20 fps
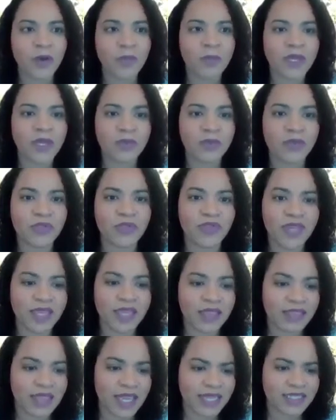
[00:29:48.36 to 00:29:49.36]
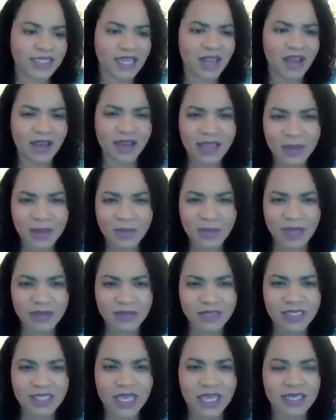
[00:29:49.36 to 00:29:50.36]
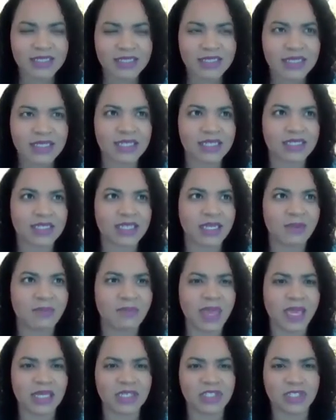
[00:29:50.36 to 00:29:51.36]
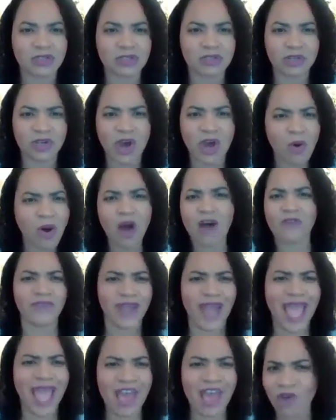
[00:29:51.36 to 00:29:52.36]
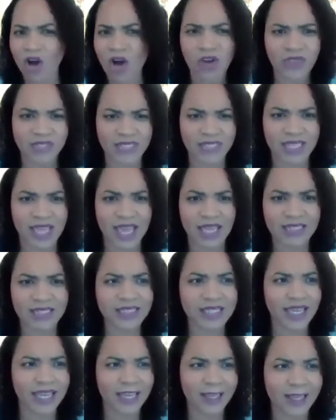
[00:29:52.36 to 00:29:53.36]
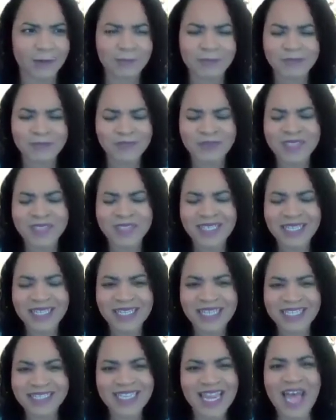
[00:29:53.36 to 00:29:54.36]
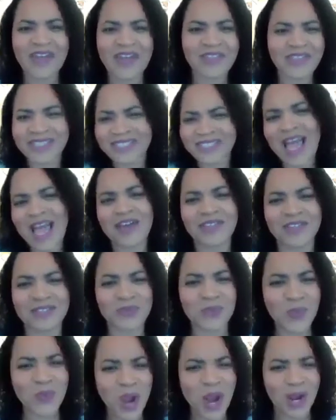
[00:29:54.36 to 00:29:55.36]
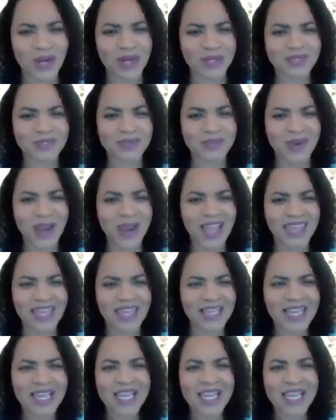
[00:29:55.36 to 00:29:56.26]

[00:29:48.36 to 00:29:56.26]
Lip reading: People think that talking about sex is going to make children go off and have all the sex. Like, that's not how this works, right? No. Like,